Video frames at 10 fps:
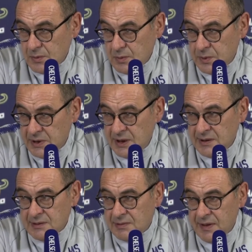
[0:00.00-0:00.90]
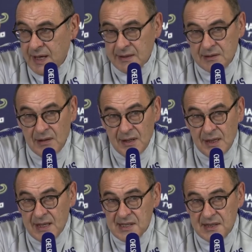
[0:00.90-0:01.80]
didn't react
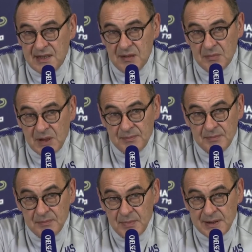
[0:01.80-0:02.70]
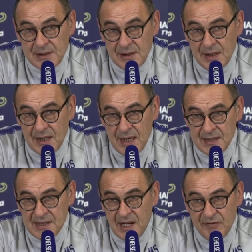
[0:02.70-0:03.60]
as a team, but
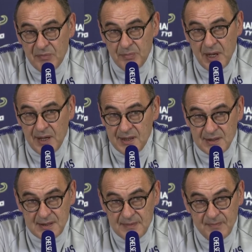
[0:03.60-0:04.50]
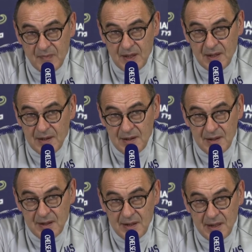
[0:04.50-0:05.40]
as 11 players
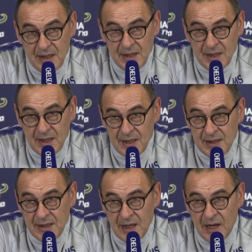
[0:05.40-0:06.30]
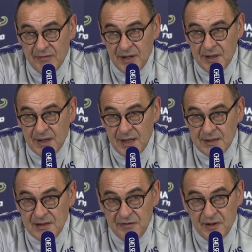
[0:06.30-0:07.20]
in 11
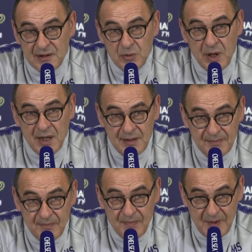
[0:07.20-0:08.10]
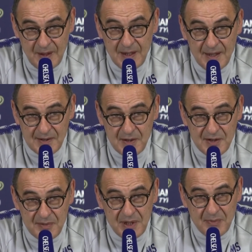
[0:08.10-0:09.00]
different way. And so
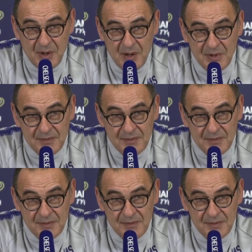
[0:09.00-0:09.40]
it's a big problem.